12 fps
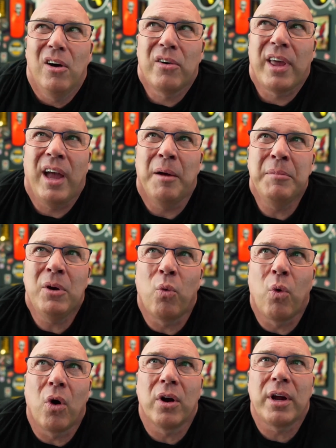okay, I'm going to
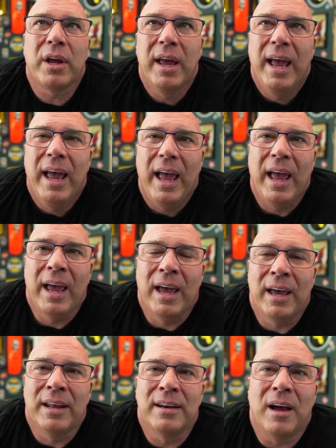work
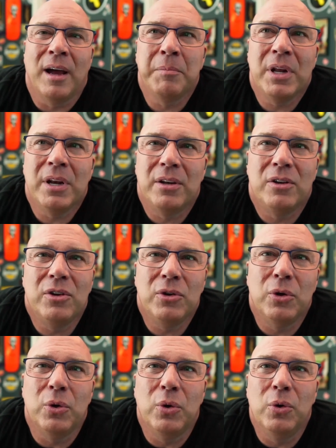and I'm going to
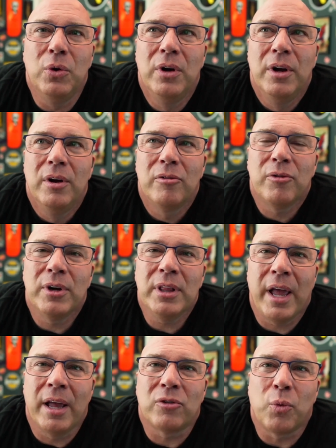do
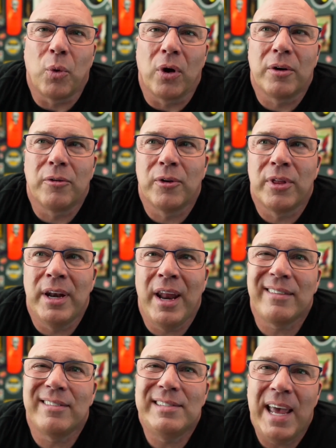freelance work for the
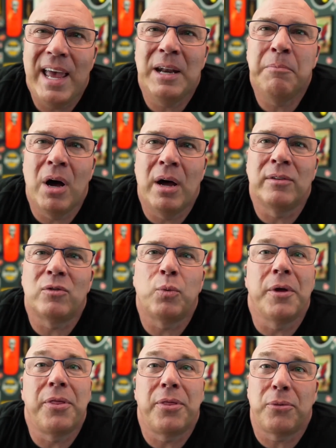next 10
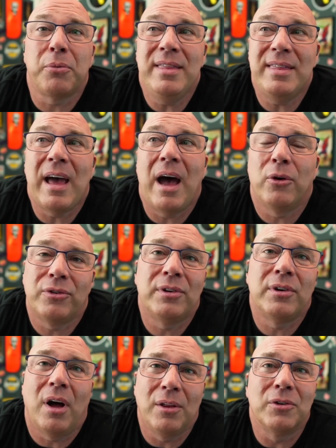months with
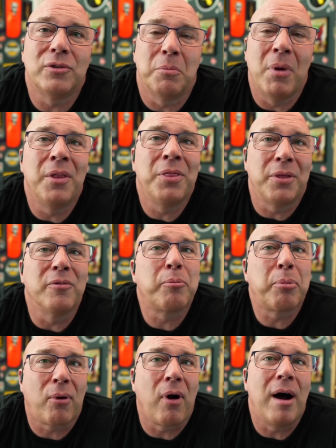$3,000 a month
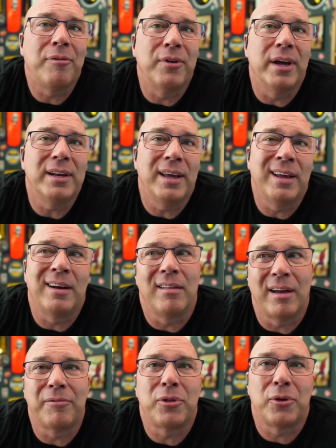of profit, and
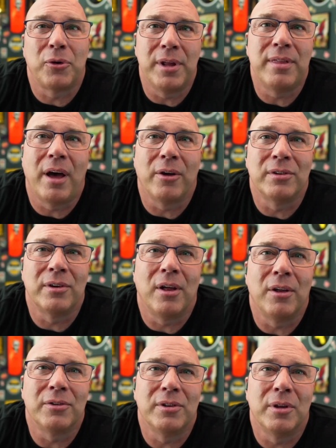I'll have
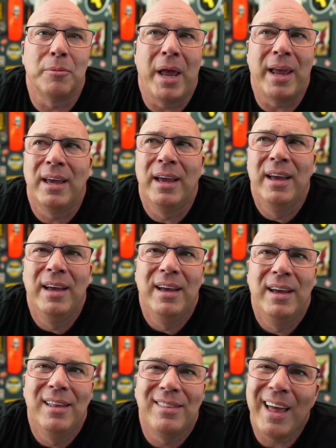$30,000 in the bank.
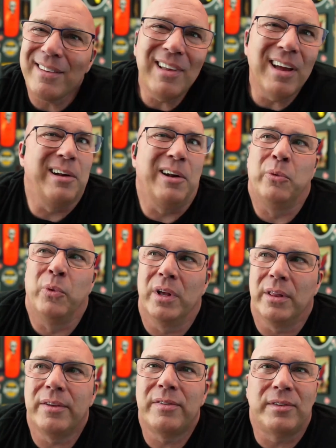That's not an
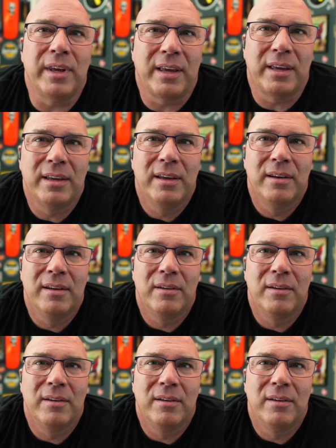unrealistic